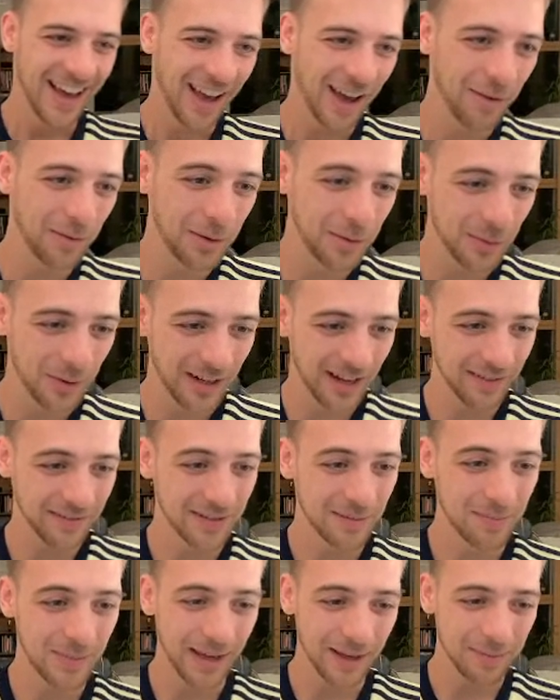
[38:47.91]
I wouldn't want to have
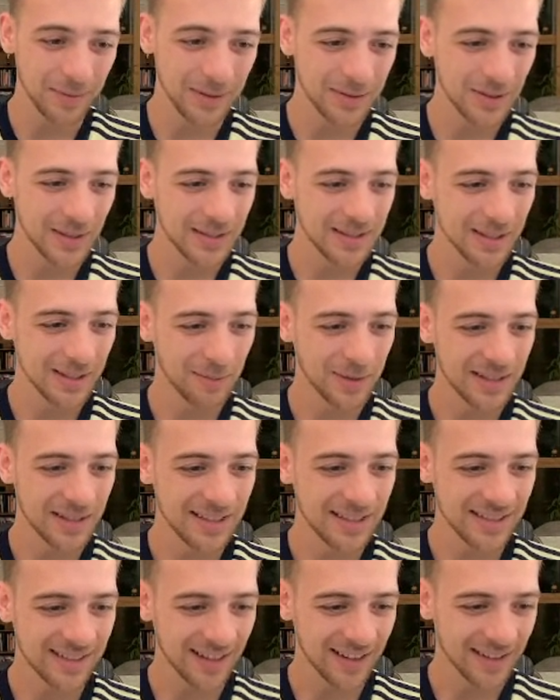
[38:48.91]
to pick between some of
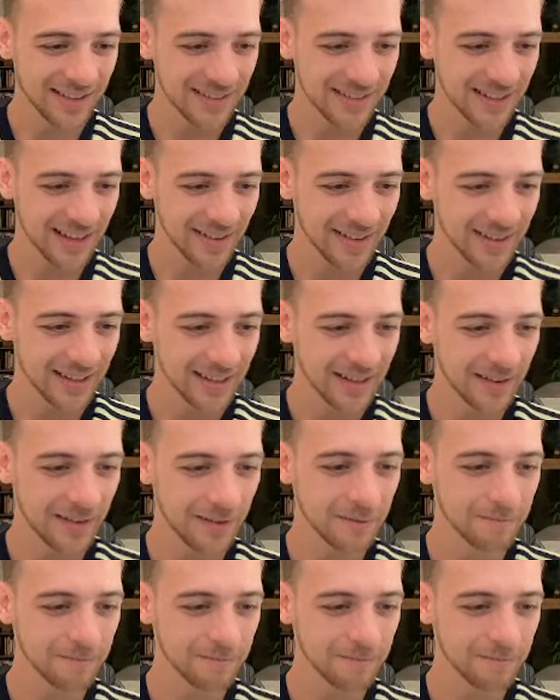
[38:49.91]
these guys down here.